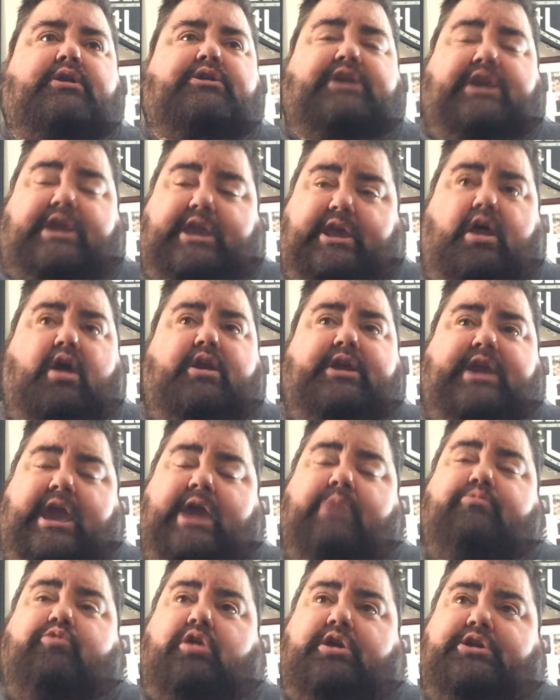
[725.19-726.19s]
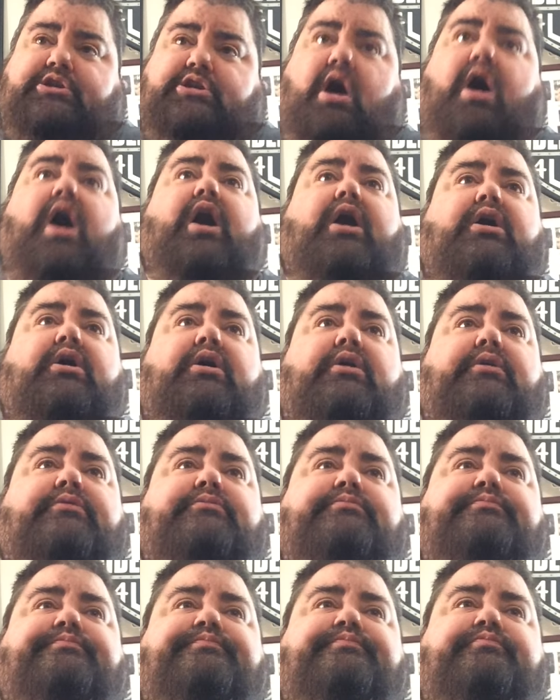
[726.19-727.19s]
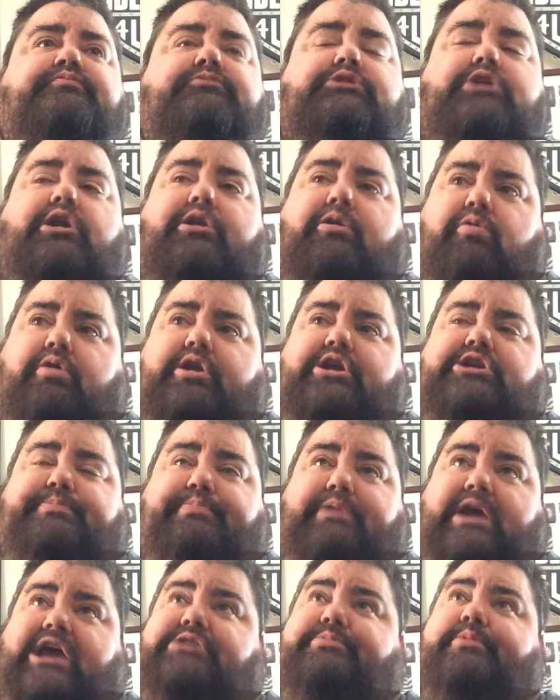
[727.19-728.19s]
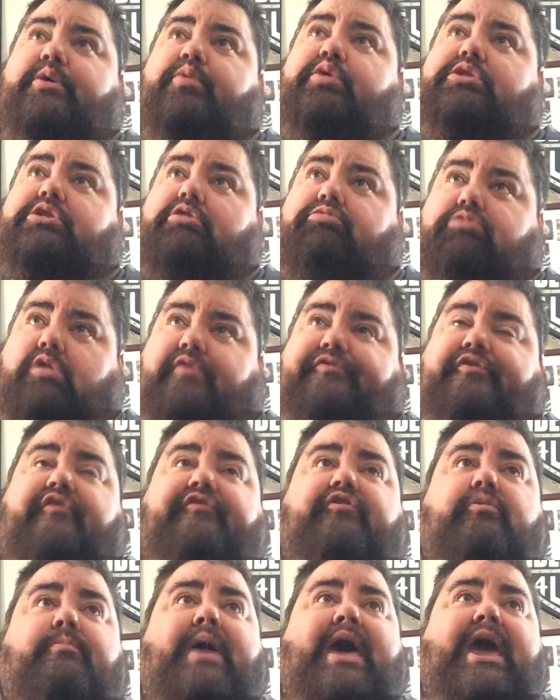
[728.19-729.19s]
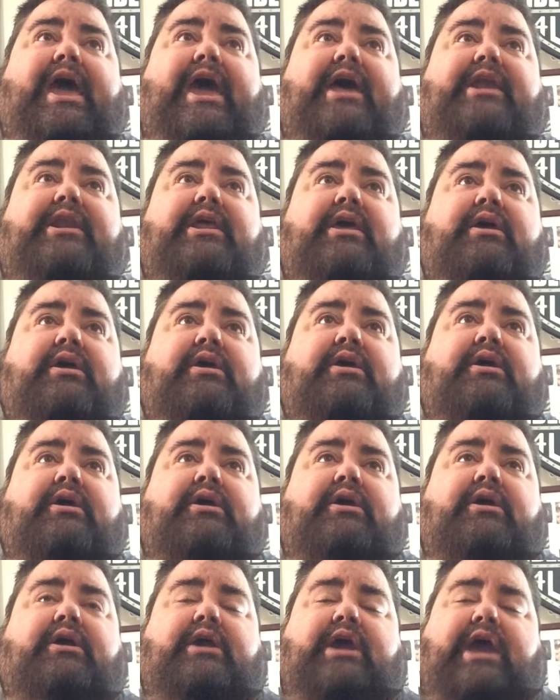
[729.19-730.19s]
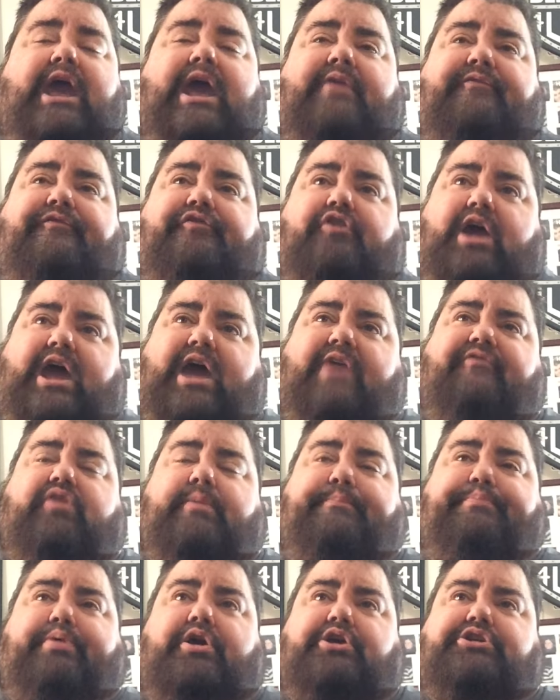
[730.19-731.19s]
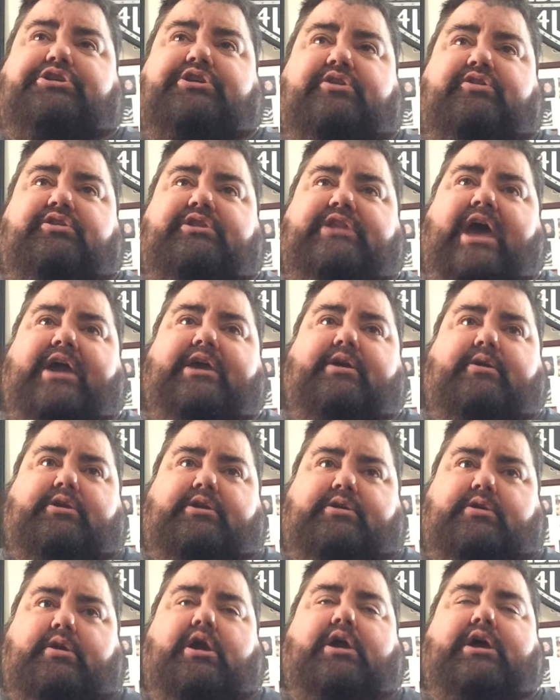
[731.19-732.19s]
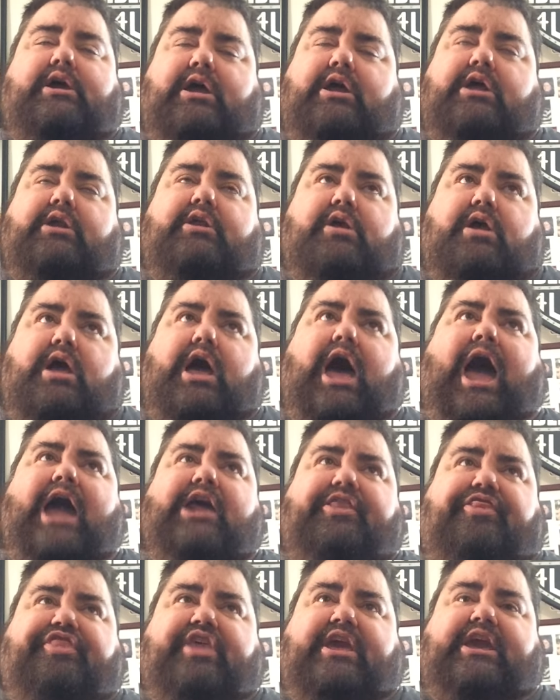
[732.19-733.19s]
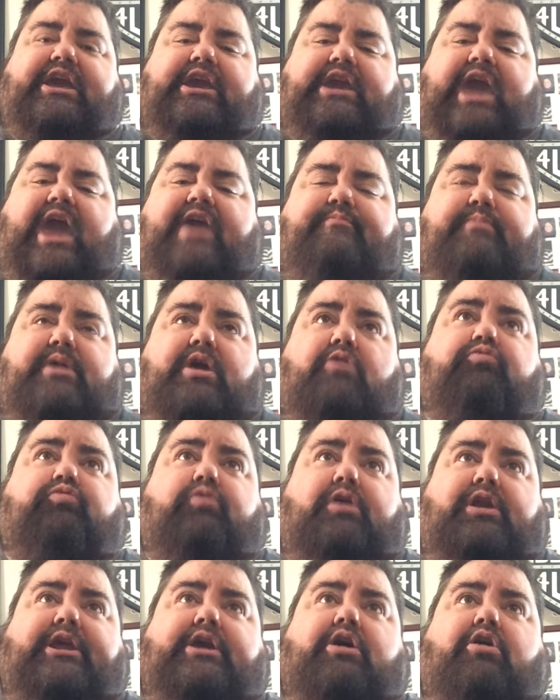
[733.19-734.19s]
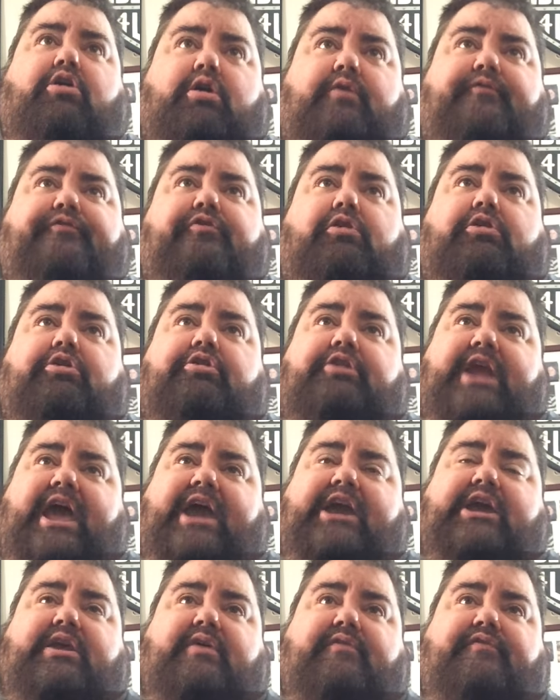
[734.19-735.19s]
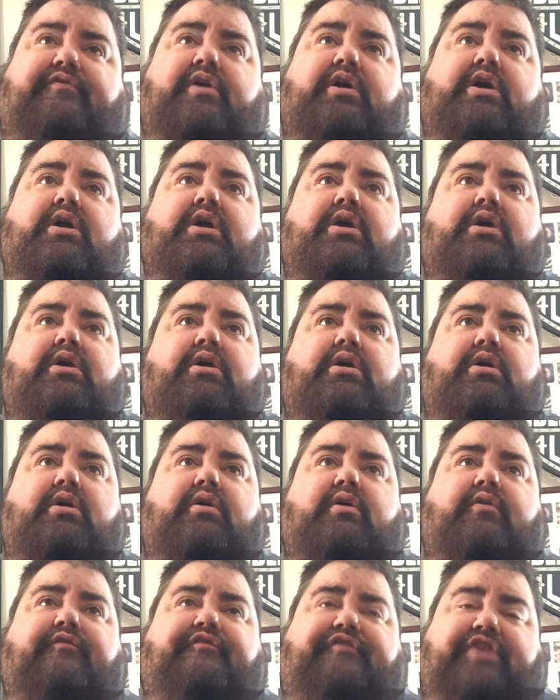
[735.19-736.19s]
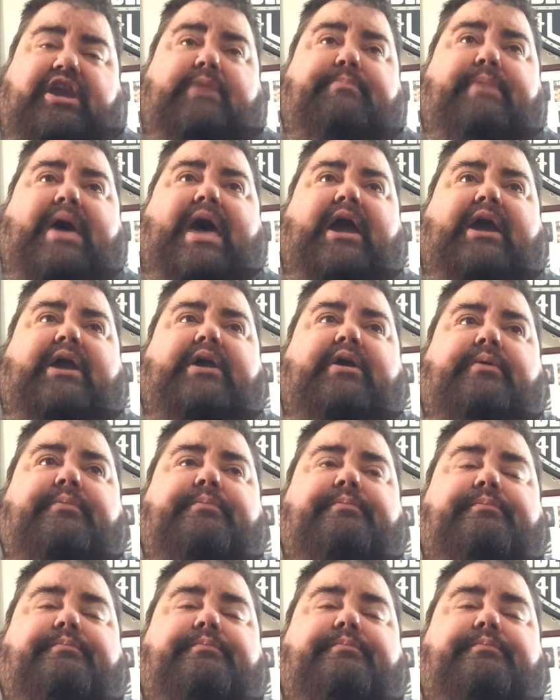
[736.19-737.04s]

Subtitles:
to get on camera and talk. The Lord has blessed me with the roof over my head. And for every person that I think gave me a really hurtful or negative feedback,